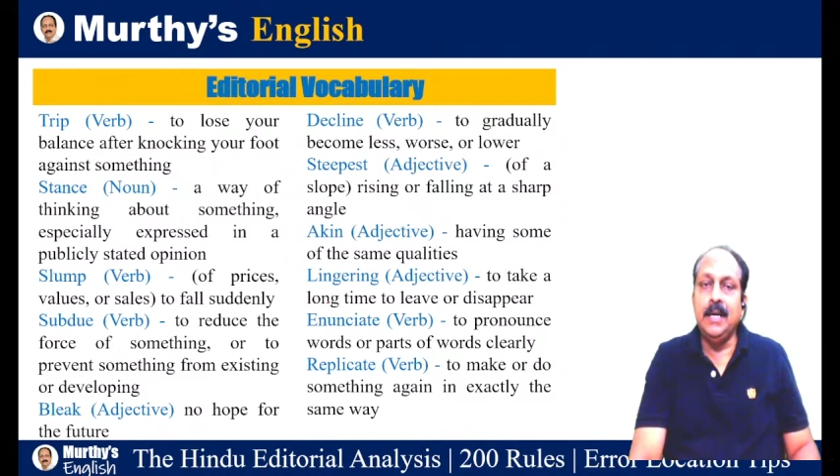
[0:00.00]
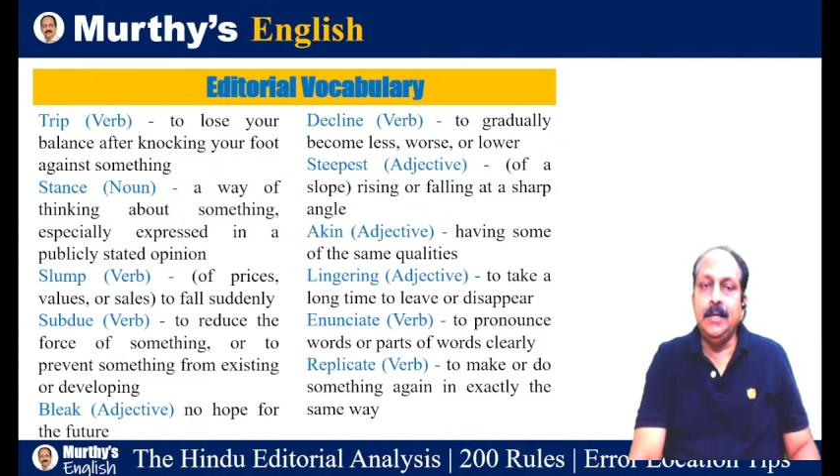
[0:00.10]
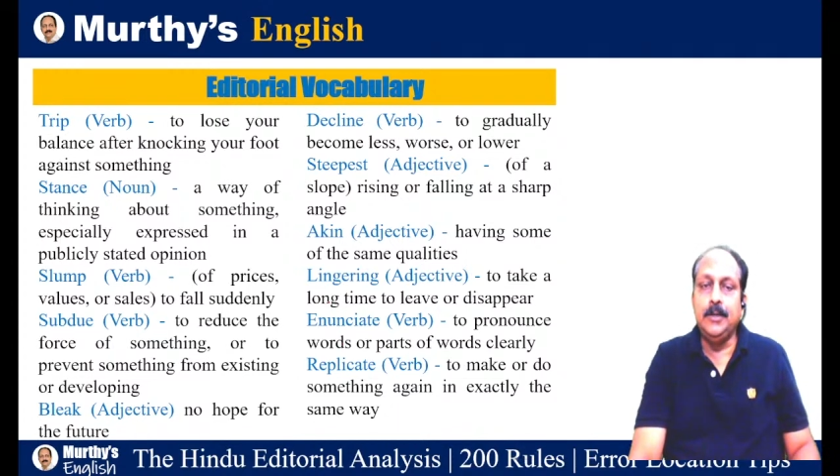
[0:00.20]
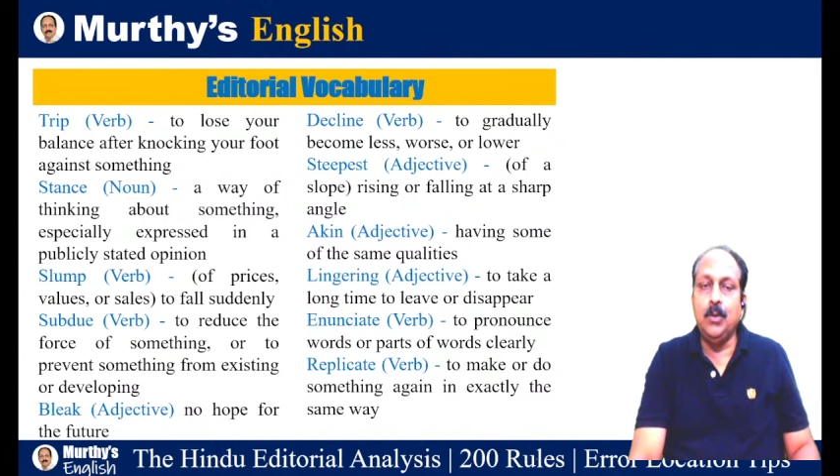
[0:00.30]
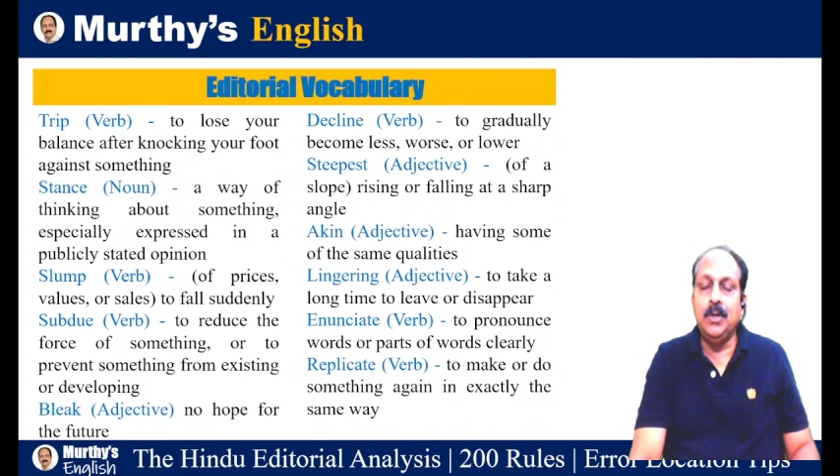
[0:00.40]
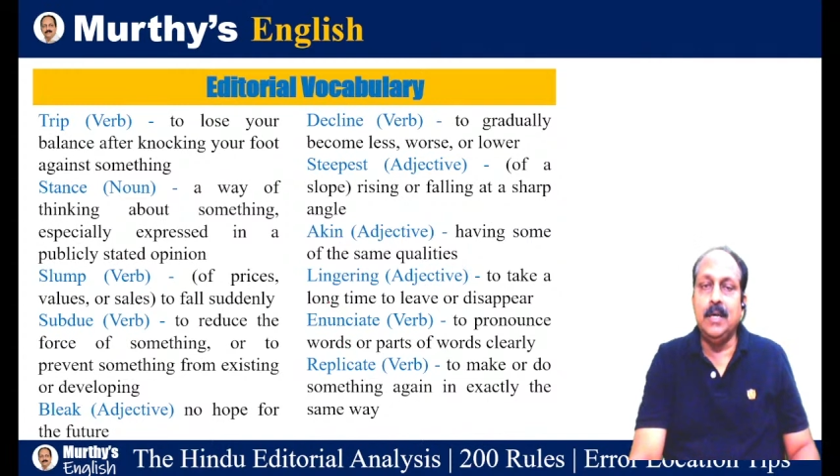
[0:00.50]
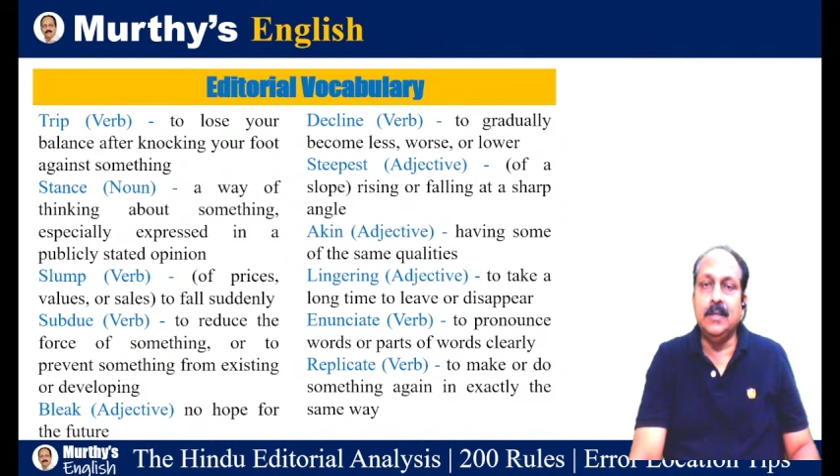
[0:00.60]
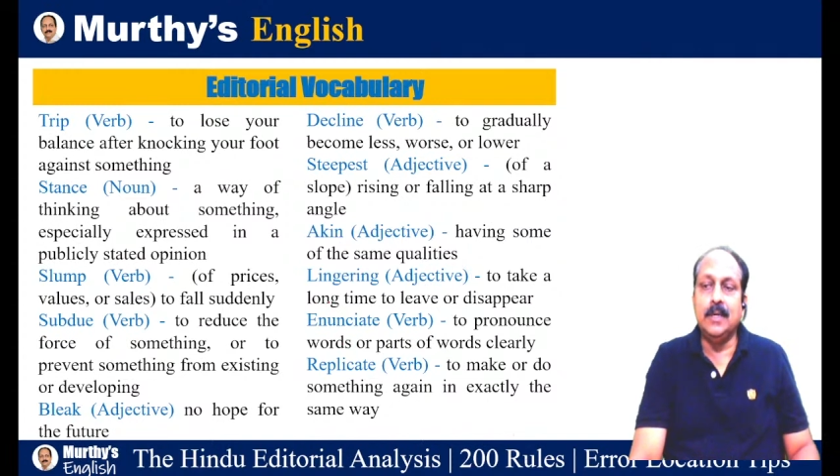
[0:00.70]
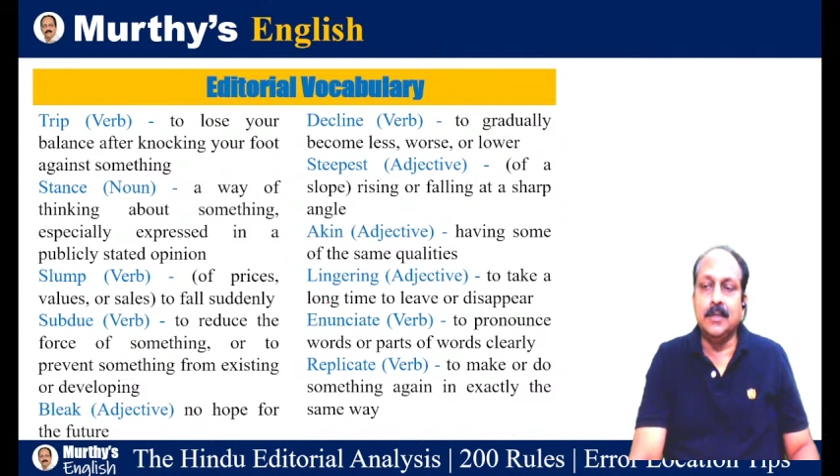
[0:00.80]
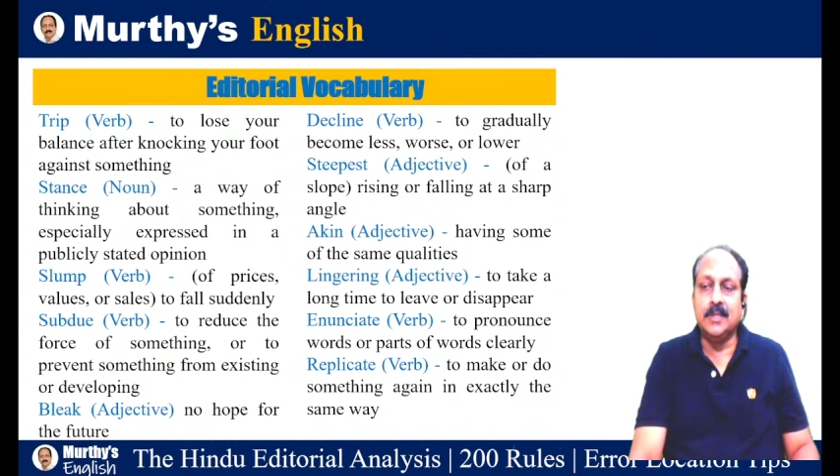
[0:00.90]
editorial
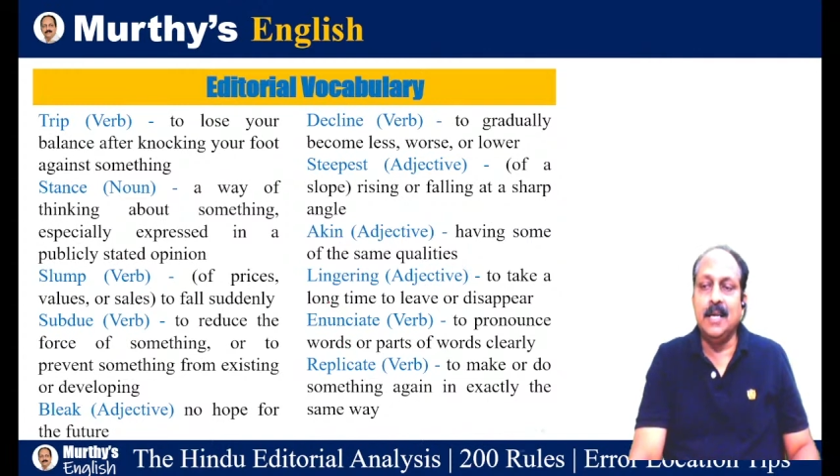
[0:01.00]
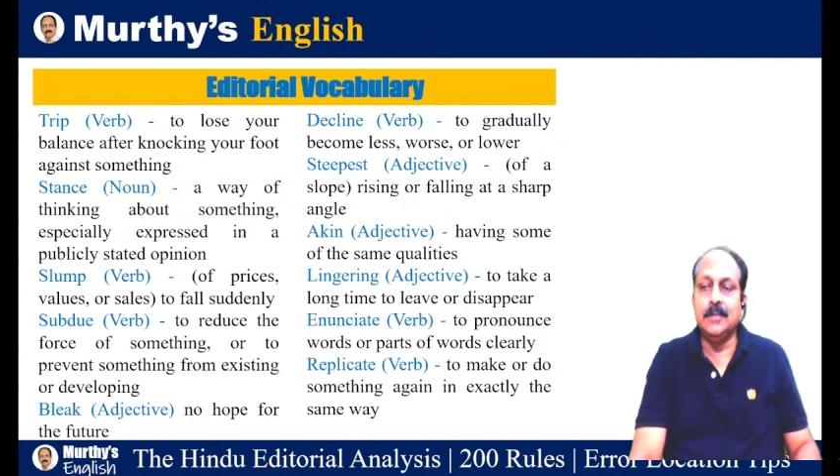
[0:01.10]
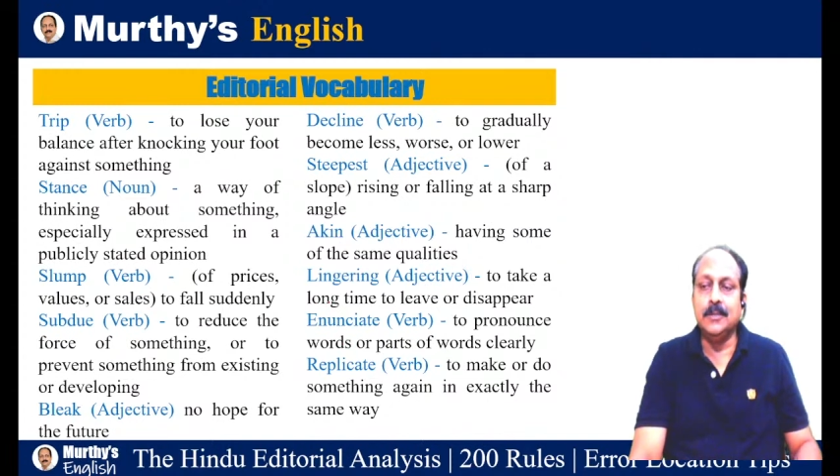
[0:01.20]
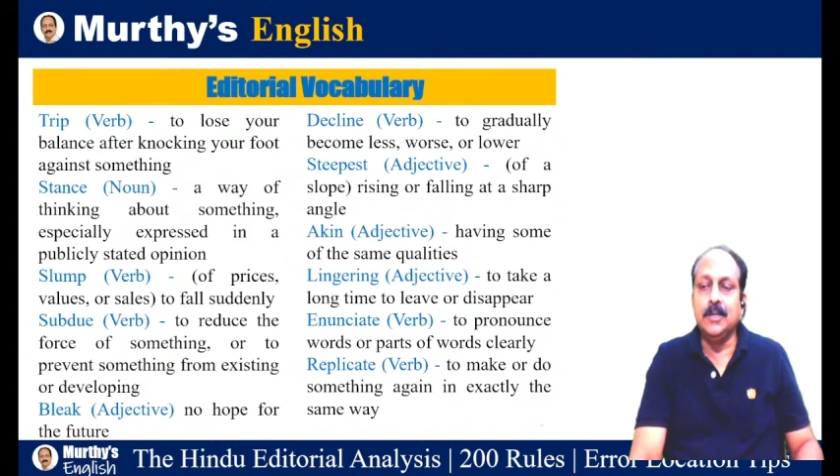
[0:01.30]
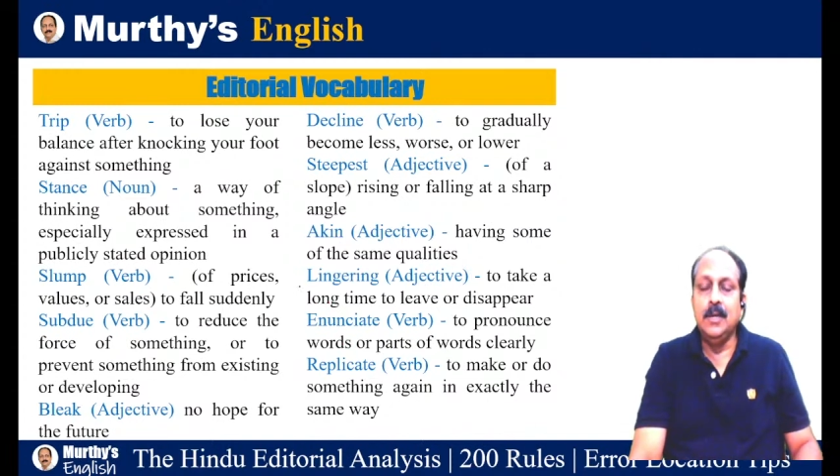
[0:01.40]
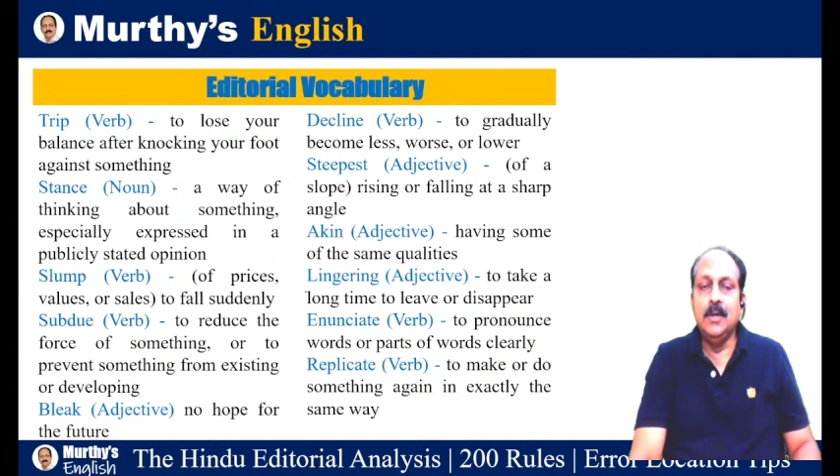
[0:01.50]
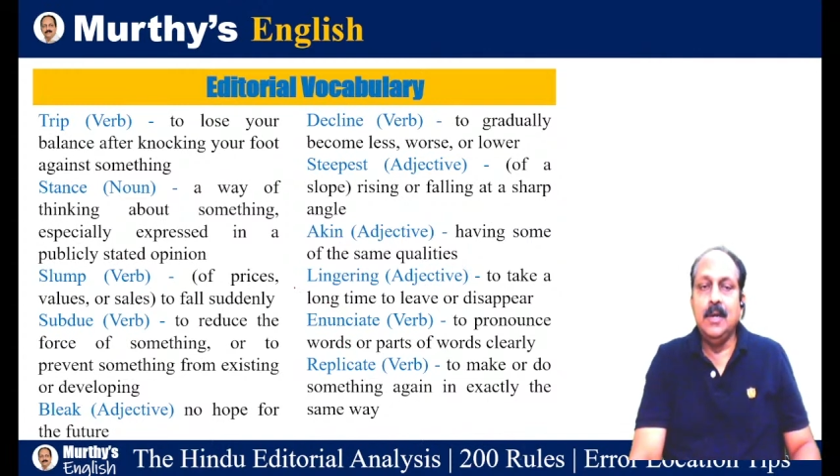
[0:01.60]
in the sense